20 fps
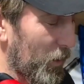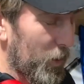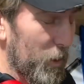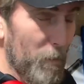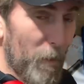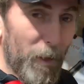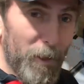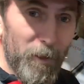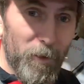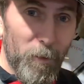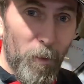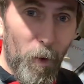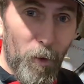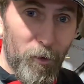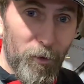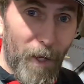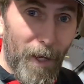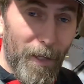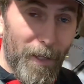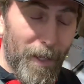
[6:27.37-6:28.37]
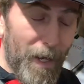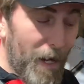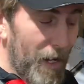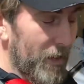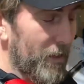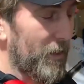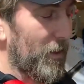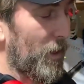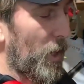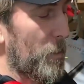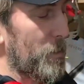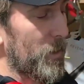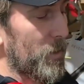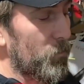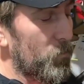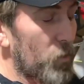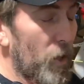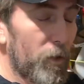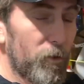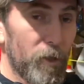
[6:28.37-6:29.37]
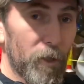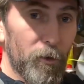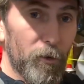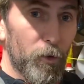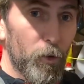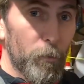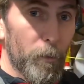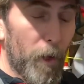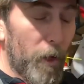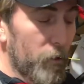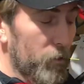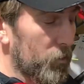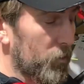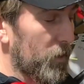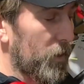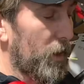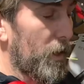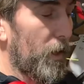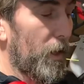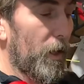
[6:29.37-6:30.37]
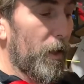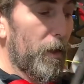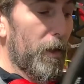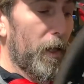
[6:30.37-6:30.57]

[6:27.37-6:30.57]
might need to watch that again. Hope you didn't rush it too much. There